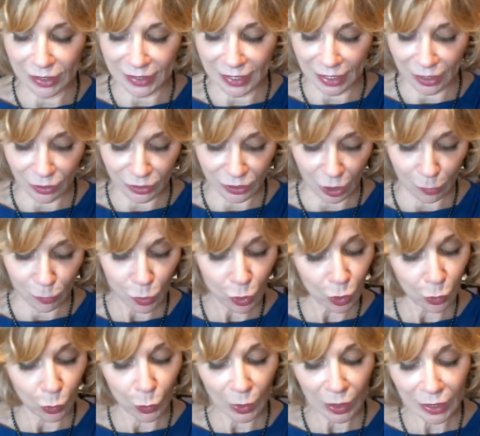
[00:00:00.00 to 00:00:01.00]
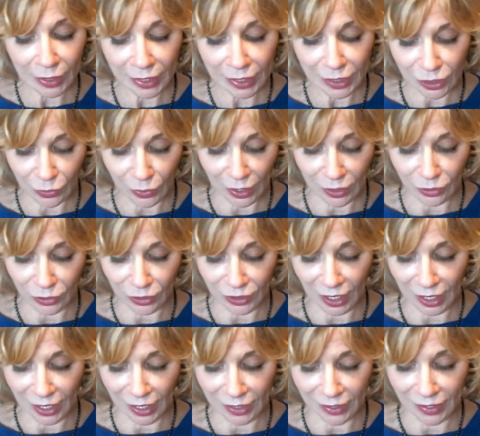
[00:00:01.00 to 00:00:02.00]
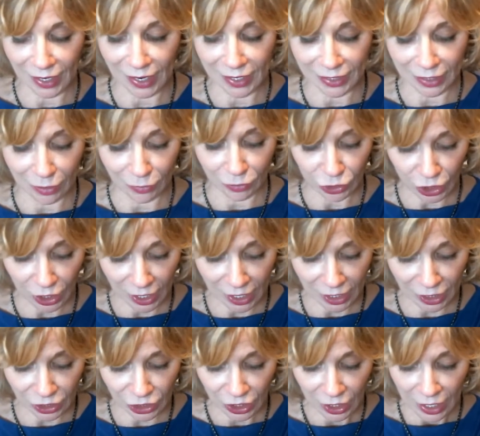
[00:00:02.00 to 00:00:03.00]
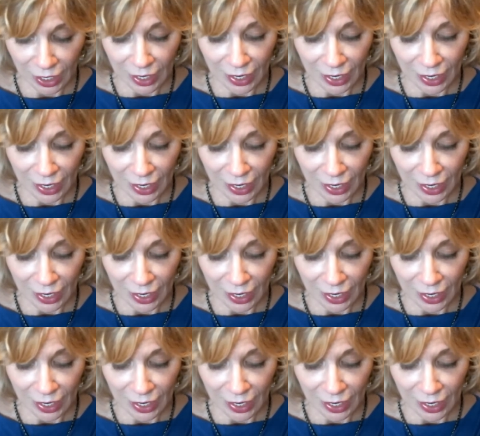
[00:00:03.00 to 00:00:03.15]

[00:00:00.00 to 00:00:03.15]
seekers are more willing to entertain the idea of change,